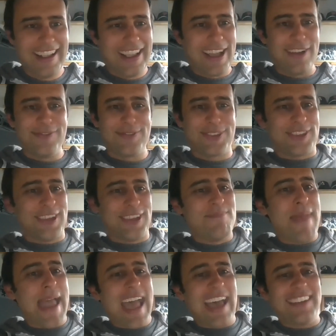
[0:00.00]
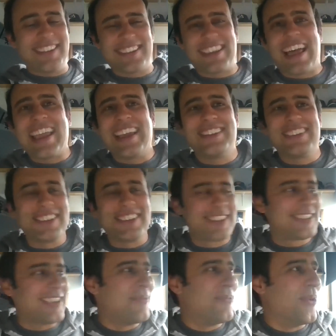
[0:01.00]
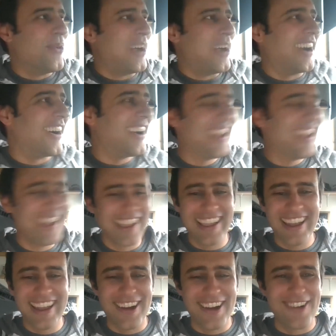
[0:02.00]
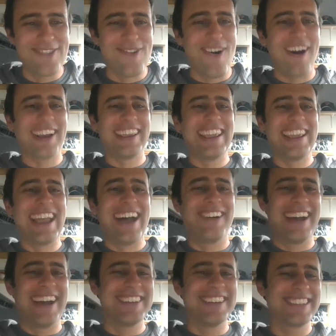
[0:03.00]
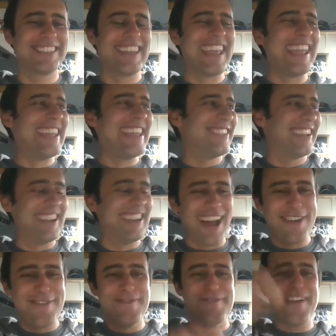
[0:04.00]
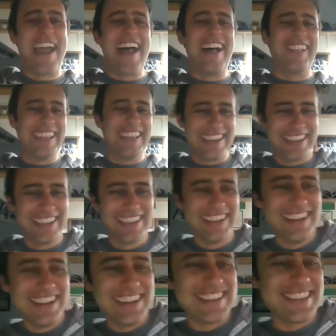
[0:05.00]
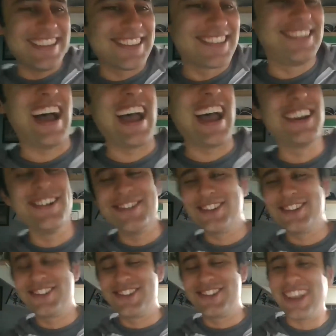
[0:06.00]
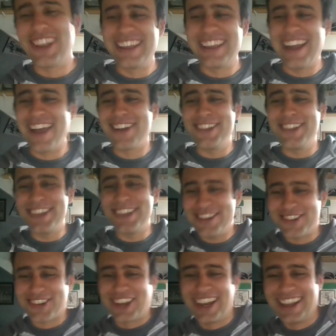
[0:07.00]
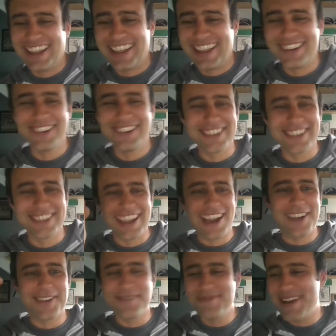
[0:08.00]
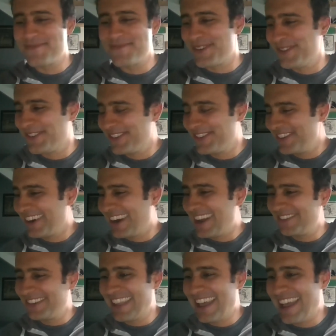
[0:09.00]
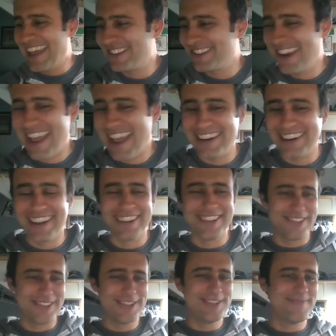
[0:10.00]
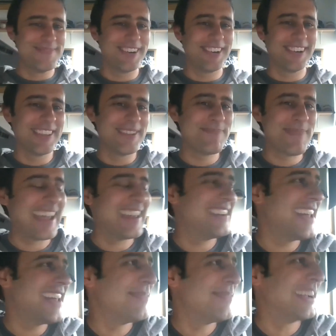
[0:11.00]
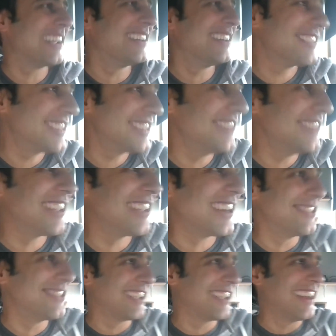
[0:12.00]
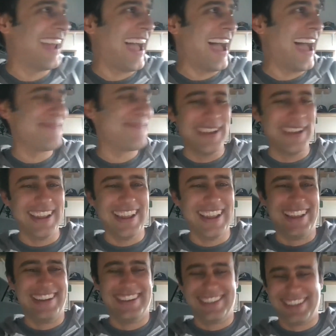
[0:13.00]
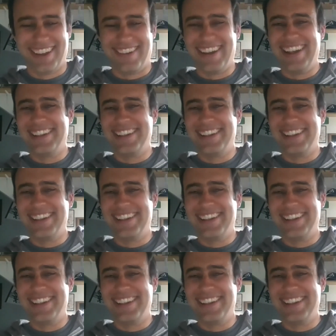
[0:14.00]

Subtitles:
of some mad scientist somewhere, walking out on stage and unveiling this dino chicken on a leash. And you'll say, I remember when we were having that chat on Zoom during the pandemic and Steve said it was going to happen. And so